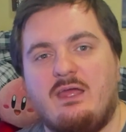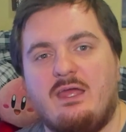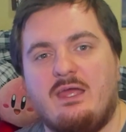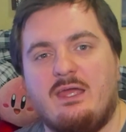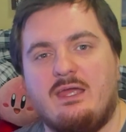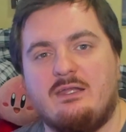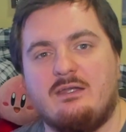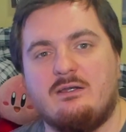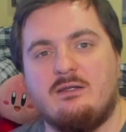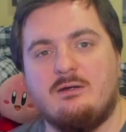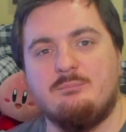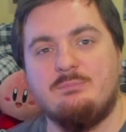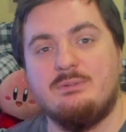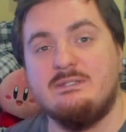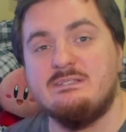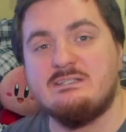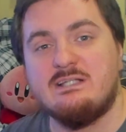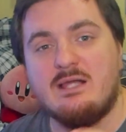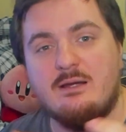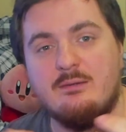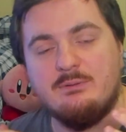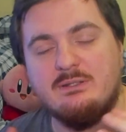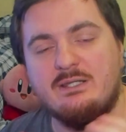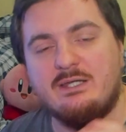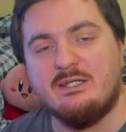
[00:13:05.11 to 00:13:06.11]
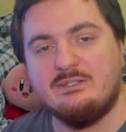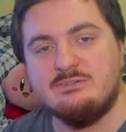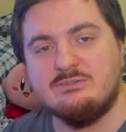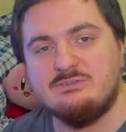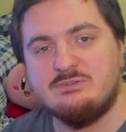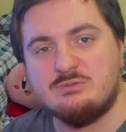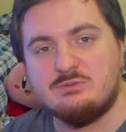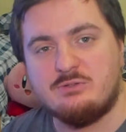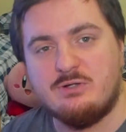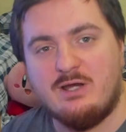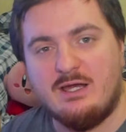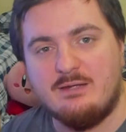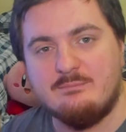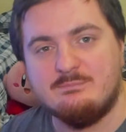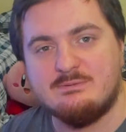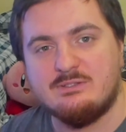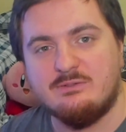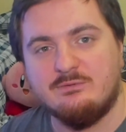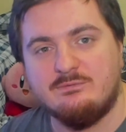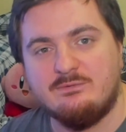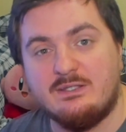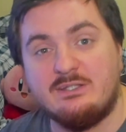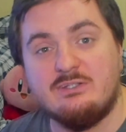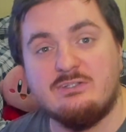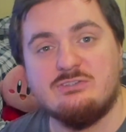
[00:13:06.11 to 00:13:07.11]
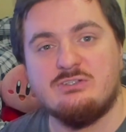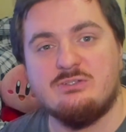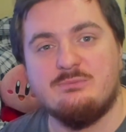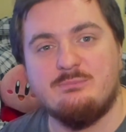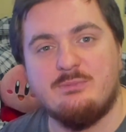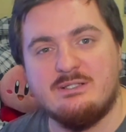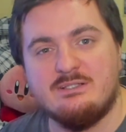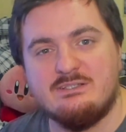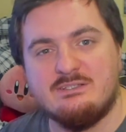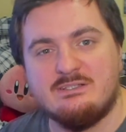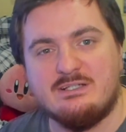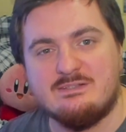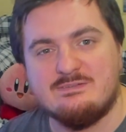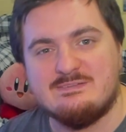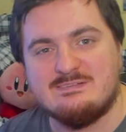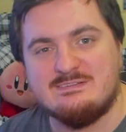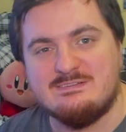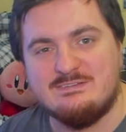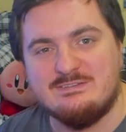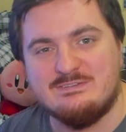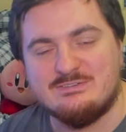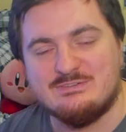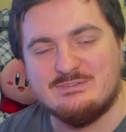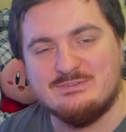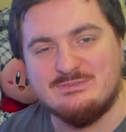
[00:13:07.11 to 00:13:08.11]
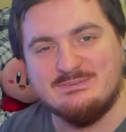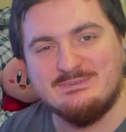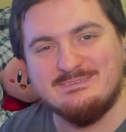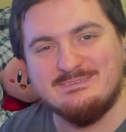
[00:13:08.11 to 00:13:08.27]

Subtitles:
And please comment, like, and subscribe. So thank you so much, and I'll see you soon.